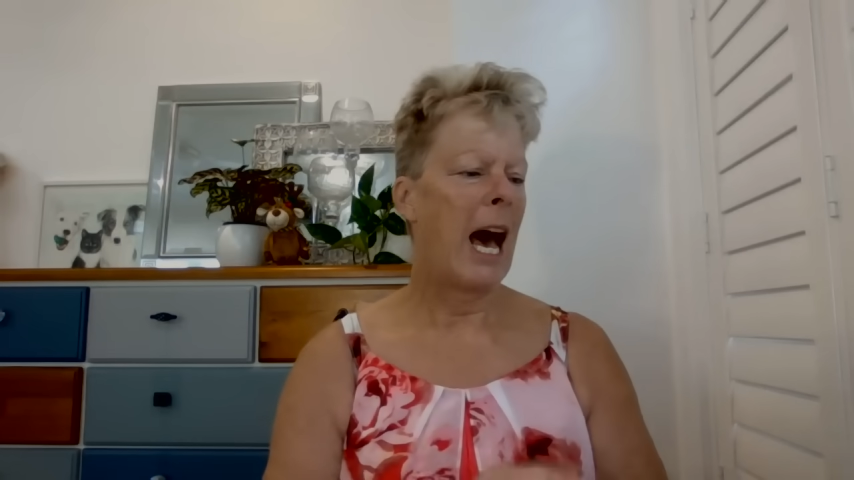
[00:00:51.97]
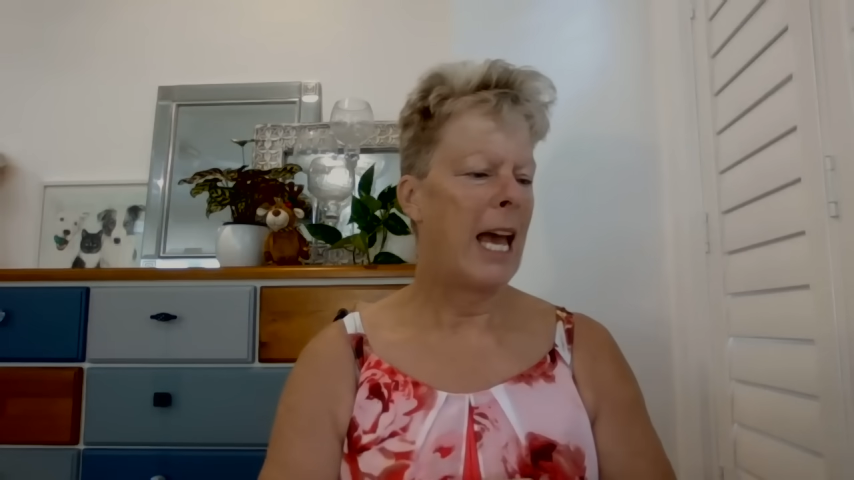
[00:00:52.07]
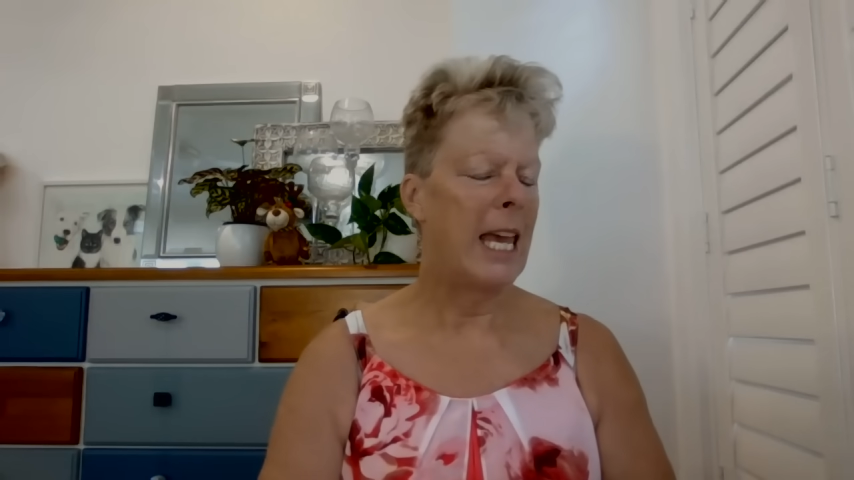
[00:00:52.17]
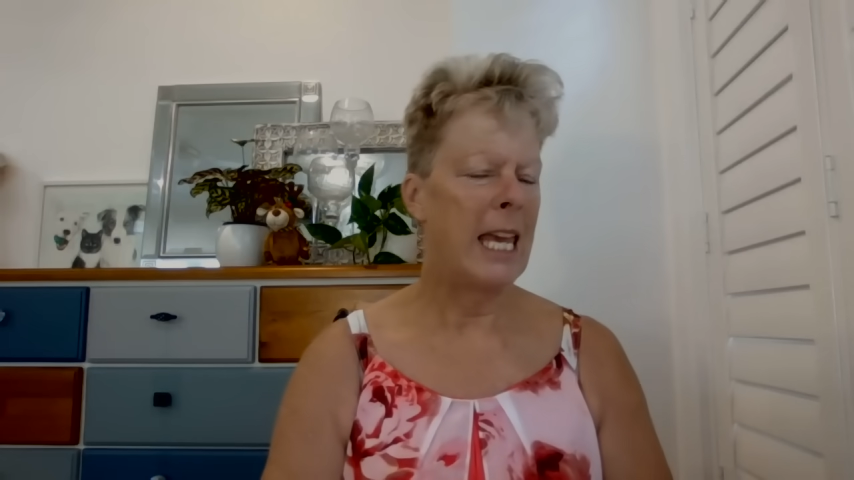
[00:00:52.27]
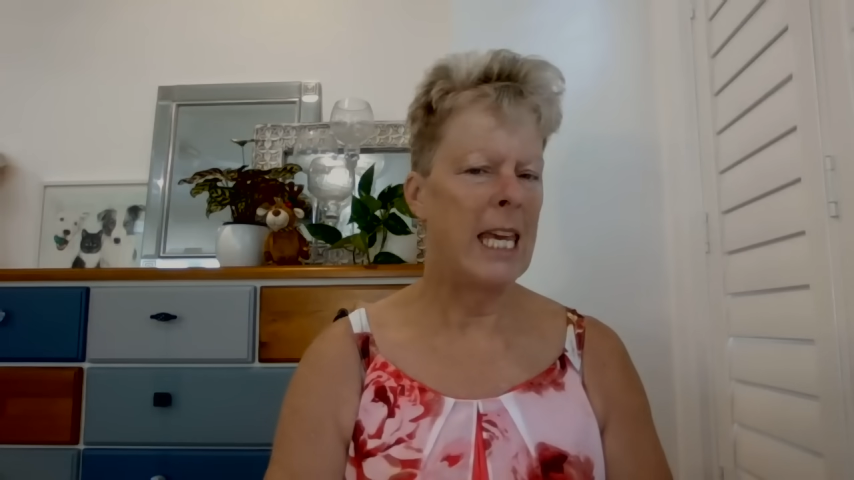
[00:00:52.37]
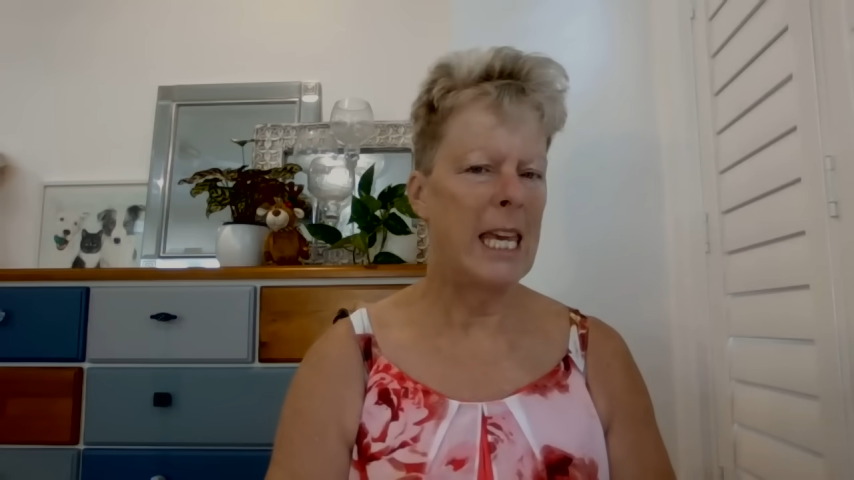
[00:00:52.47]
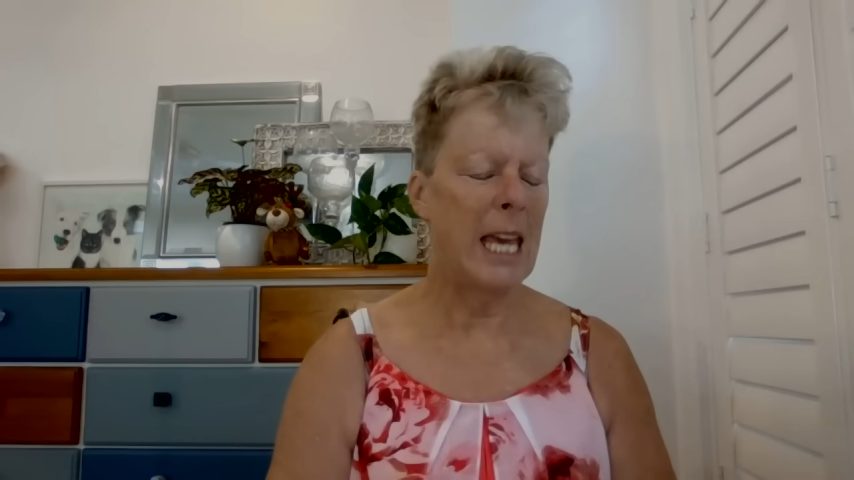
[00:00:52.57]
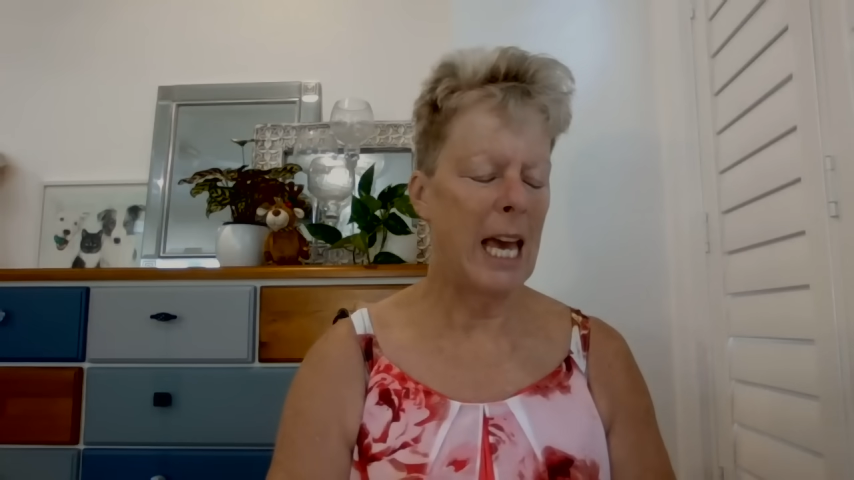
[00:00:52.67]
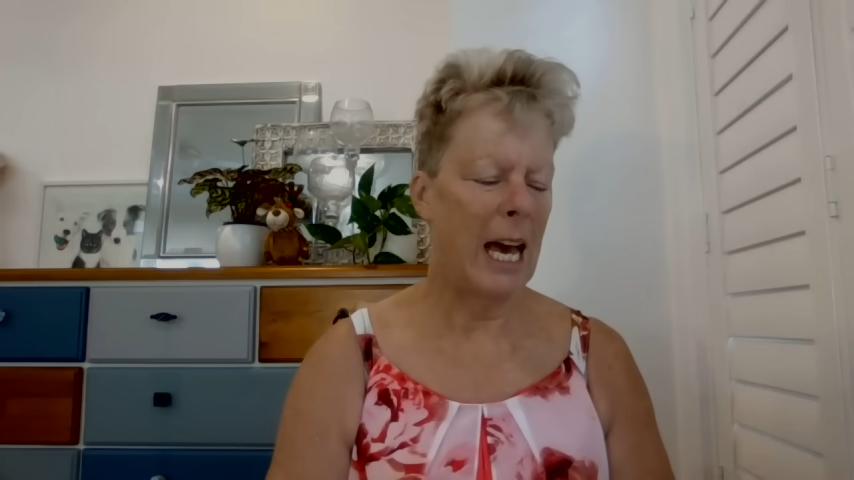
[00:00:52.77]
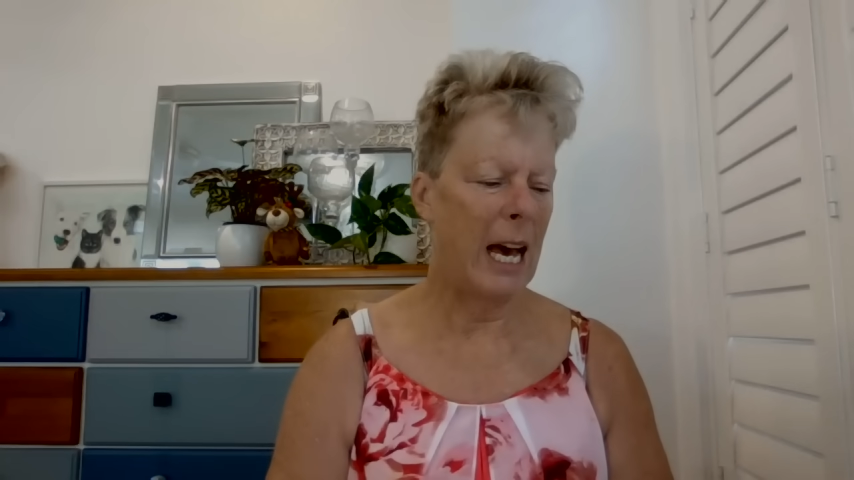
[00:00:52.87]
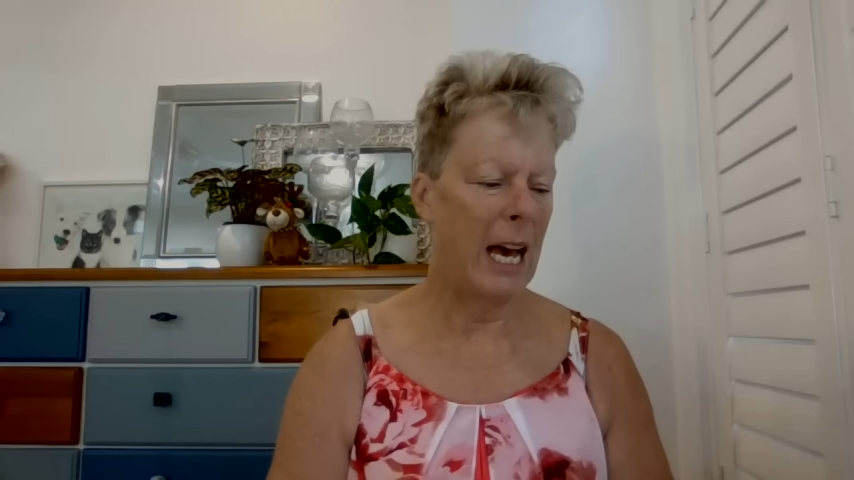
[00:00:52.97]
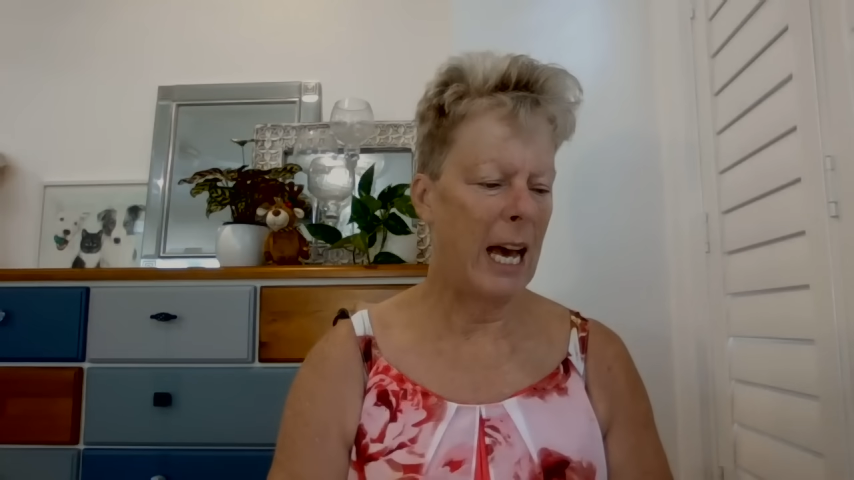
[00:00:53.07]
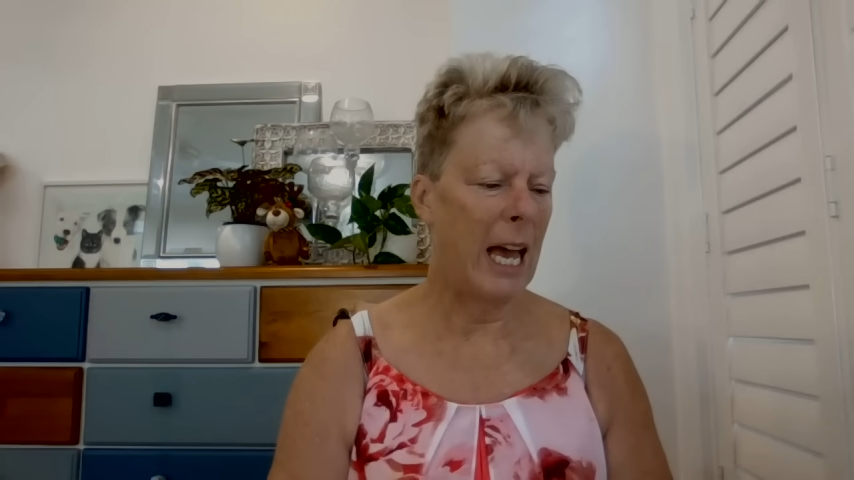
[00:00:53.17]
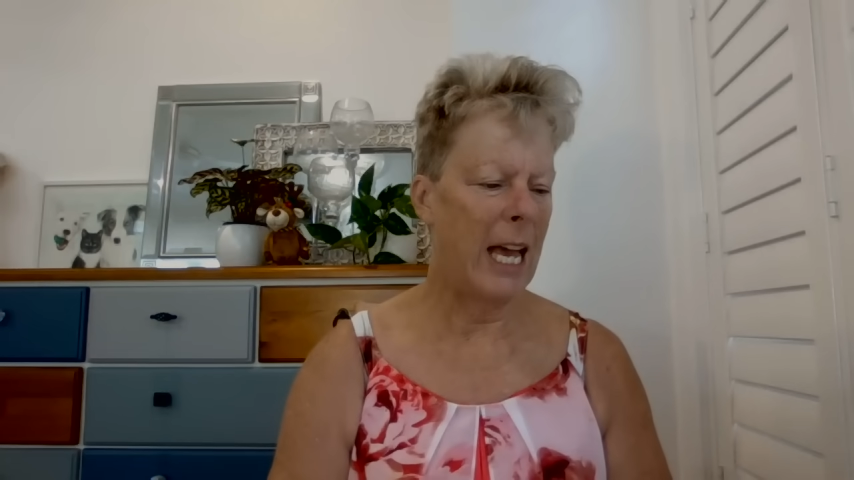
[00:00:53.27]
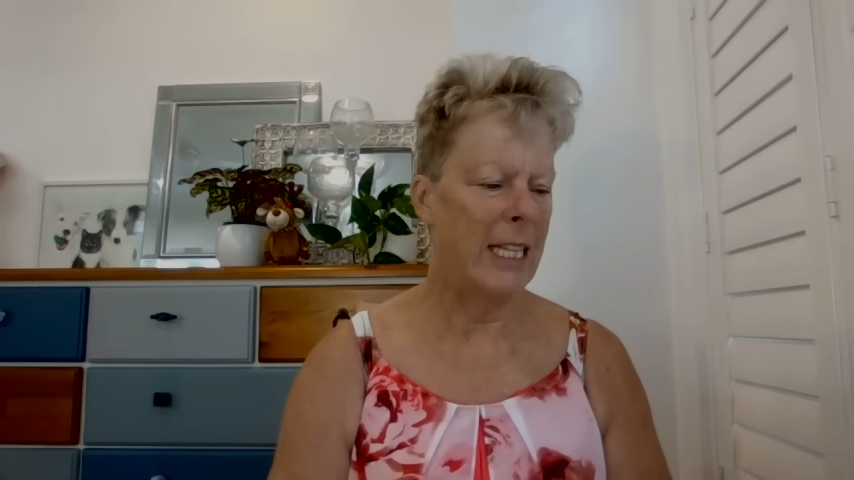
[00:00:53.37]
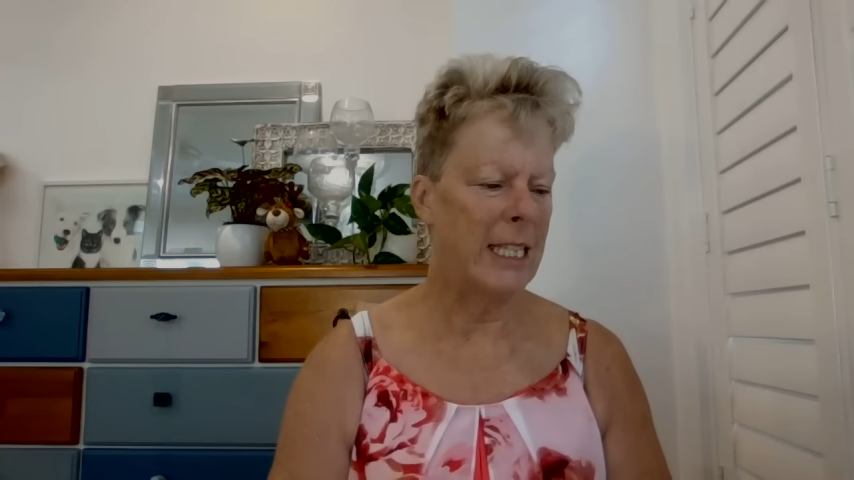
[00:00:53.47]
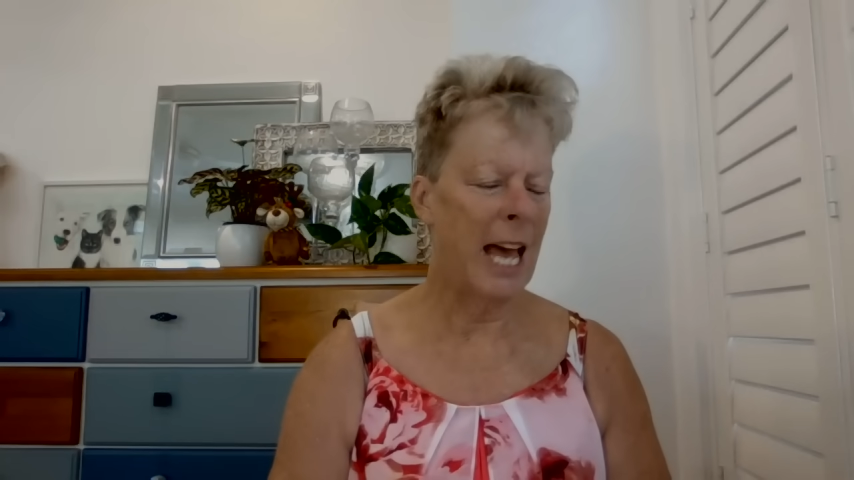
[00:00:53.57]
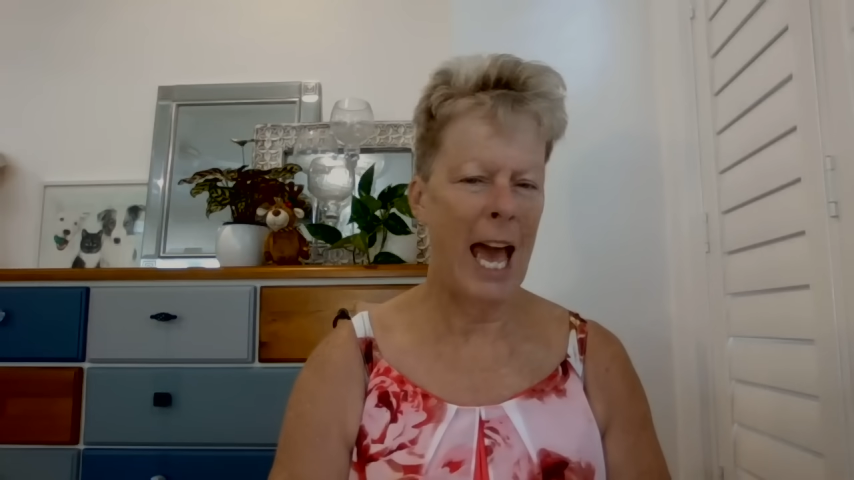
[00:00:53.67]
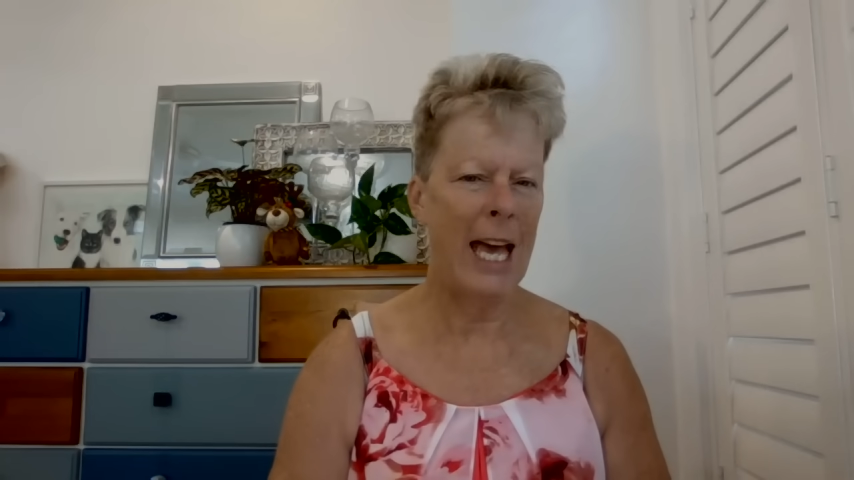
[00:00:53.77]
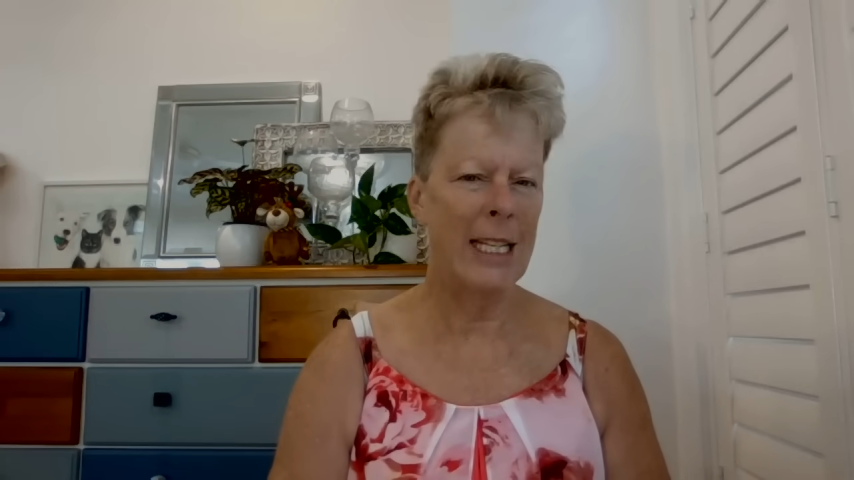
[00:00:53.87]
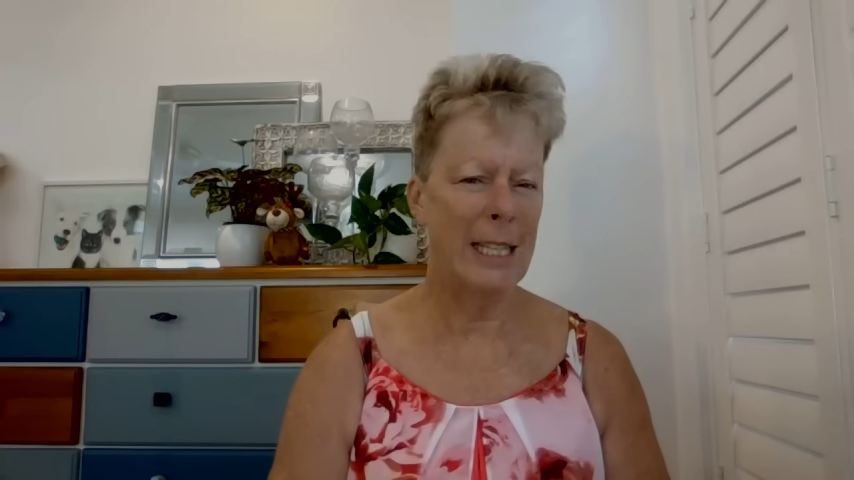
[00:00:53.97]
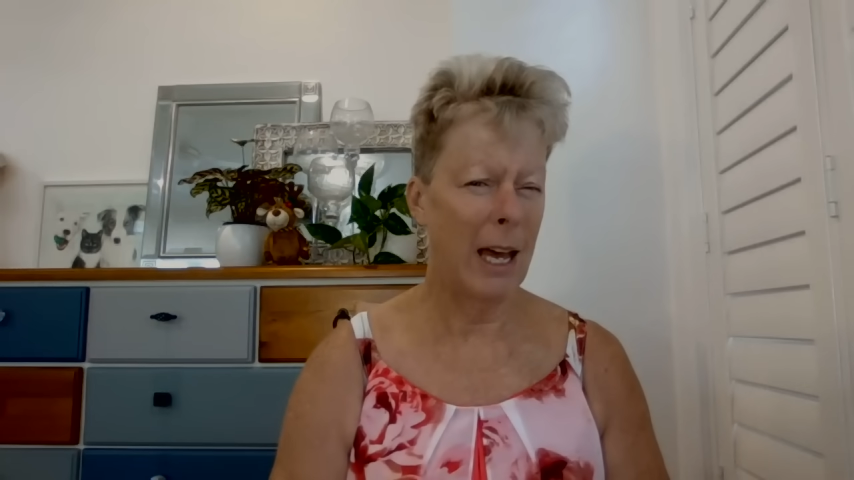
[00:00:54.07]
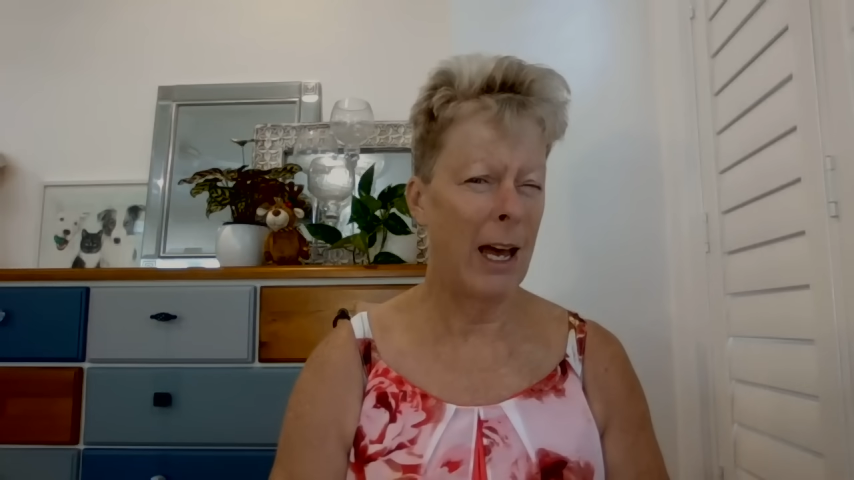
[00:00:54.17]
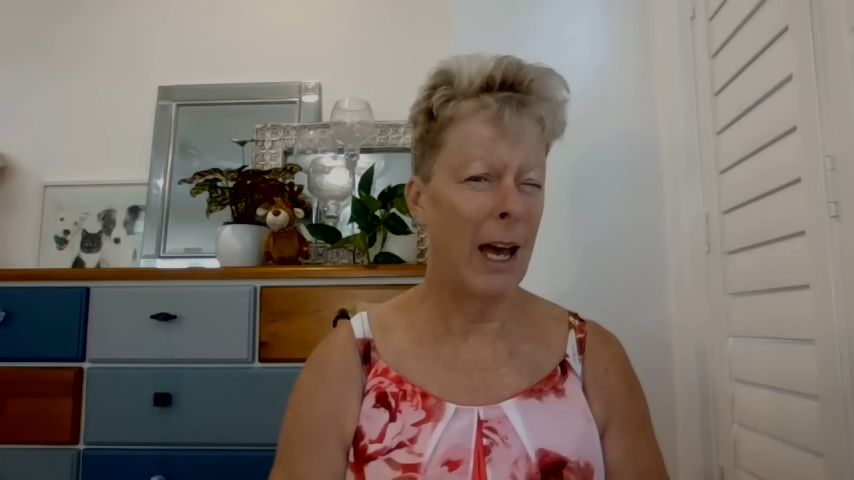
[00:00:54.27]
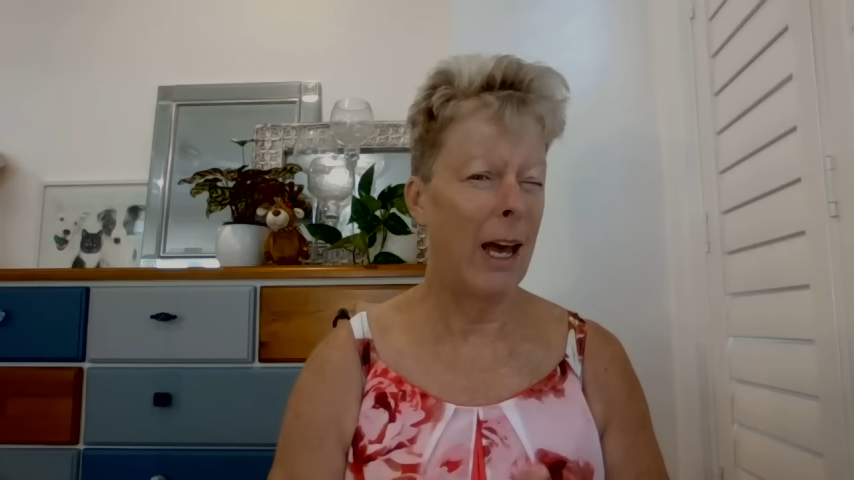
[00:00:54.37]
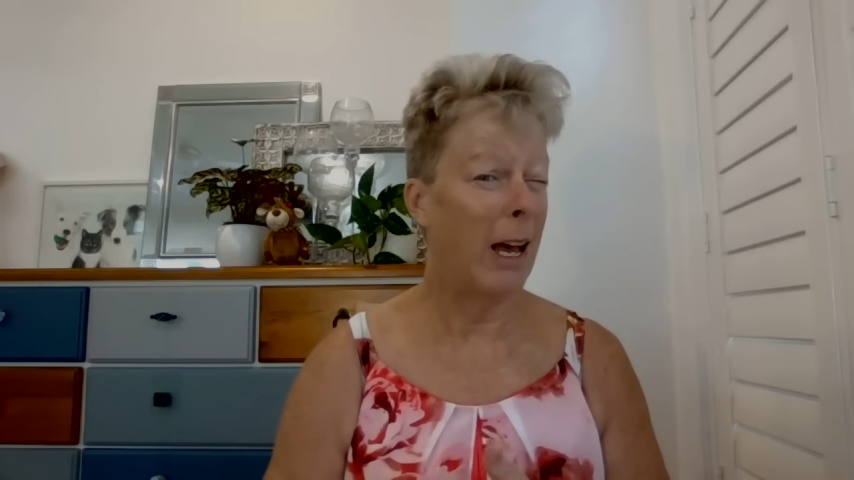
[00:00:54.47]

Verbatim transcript: uh, he uh, has had a